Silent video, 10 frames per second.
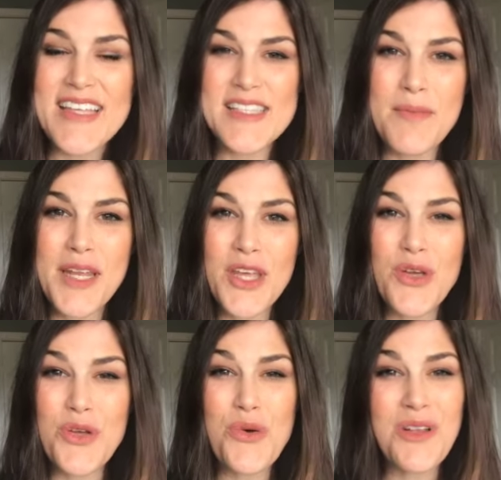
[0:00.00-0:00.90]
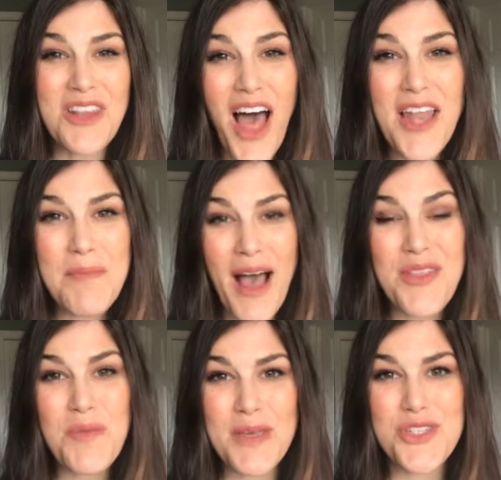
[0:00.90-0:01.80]
somebody who knew a lot
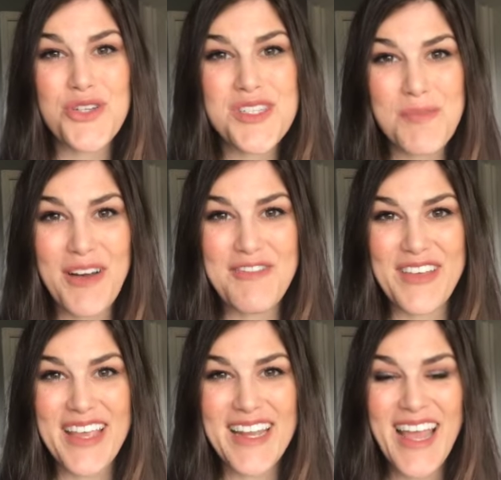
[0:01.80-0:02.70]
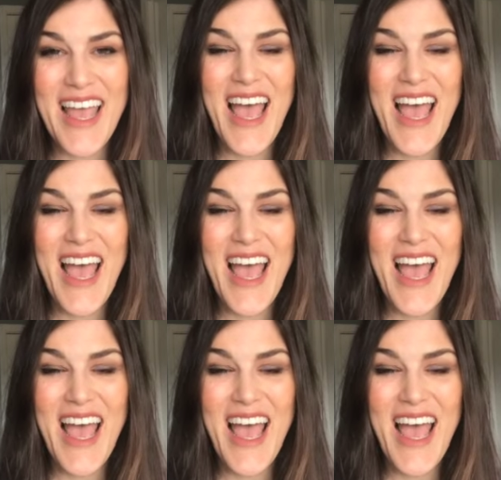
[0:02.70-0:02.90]
about the Pinterest Smart Feed.